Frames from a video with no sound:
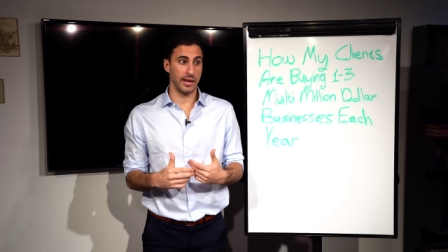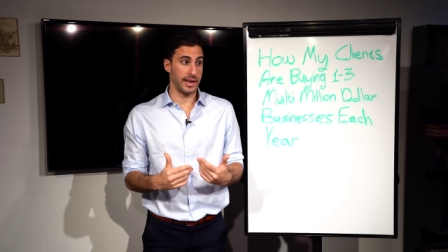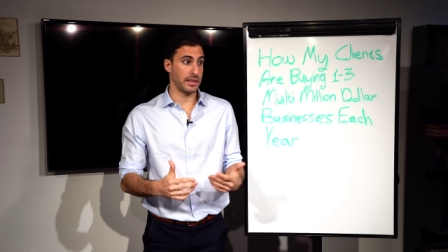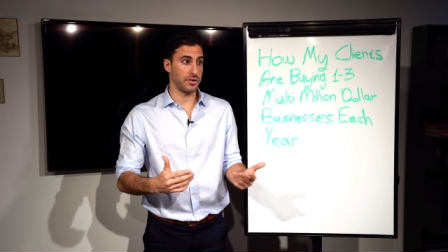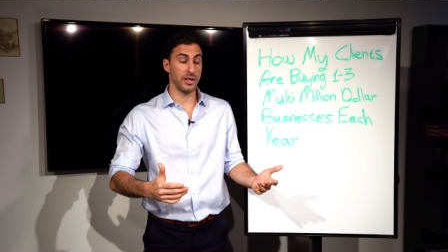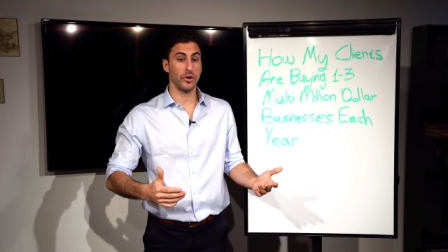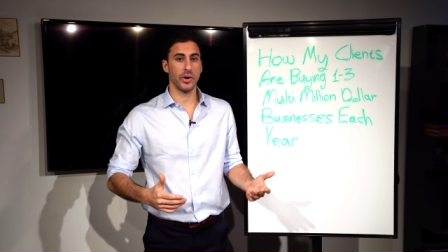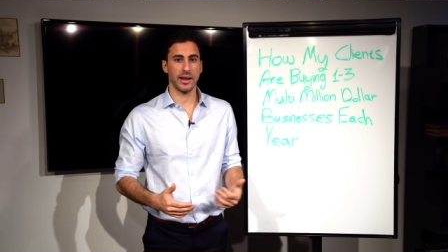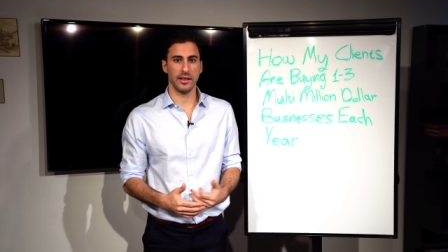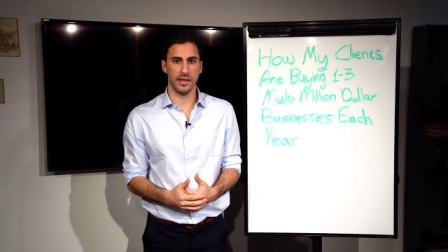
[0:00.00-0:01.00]
another thing you
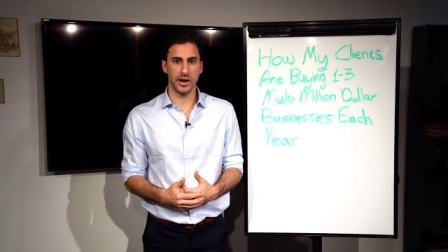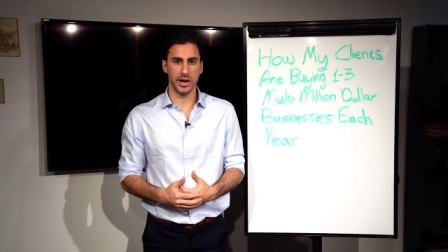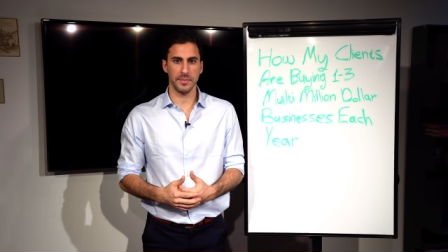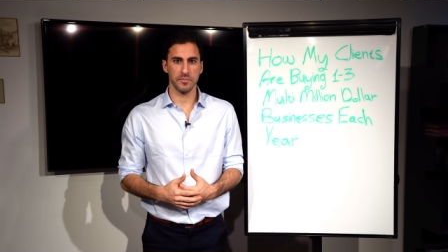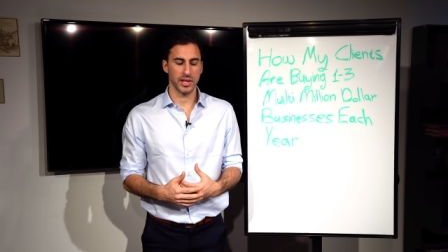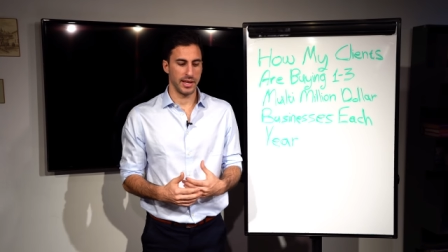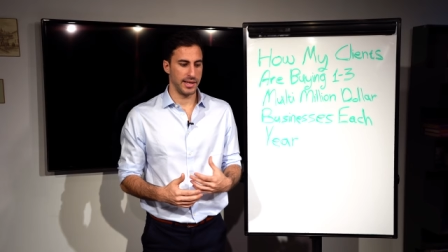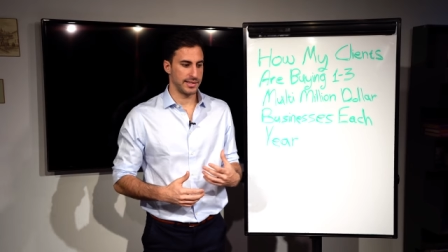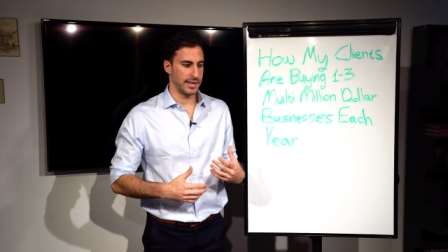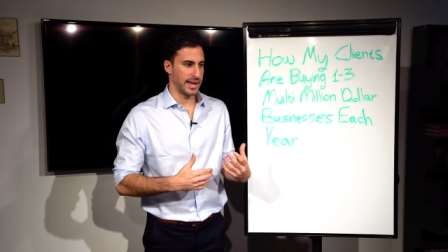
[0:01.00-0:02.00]
gotta learn
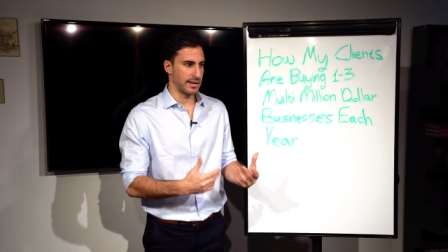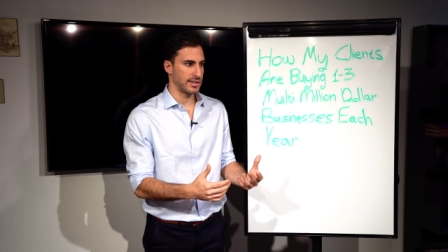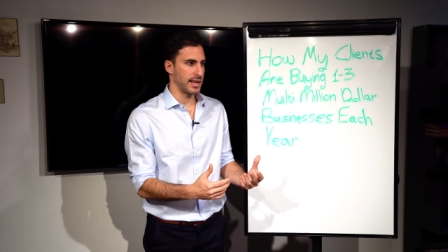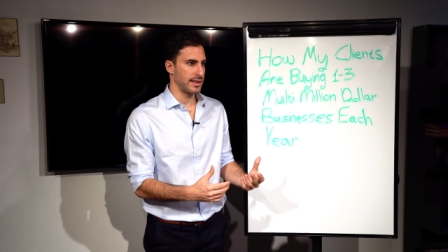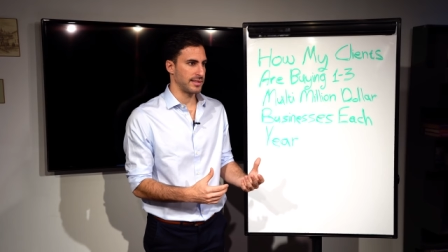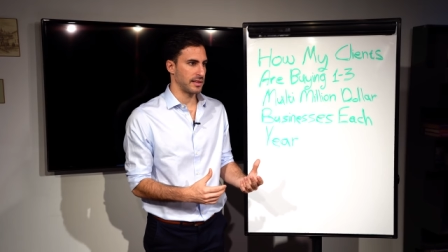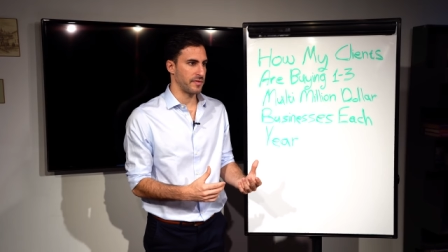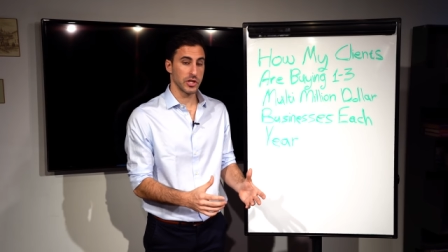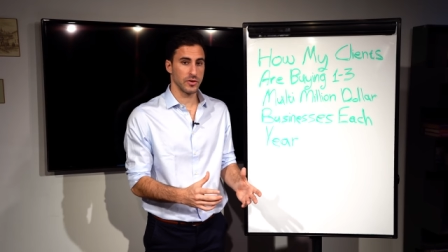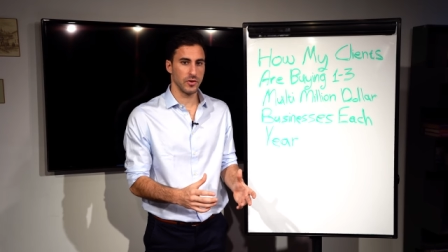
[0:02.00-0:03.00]
is and understand is that
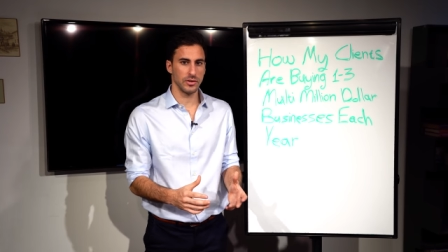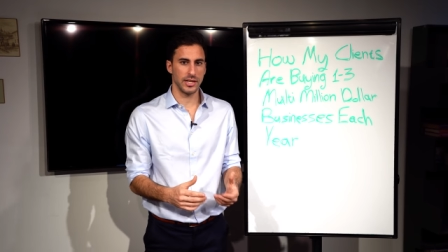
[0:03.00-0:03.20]
first of all,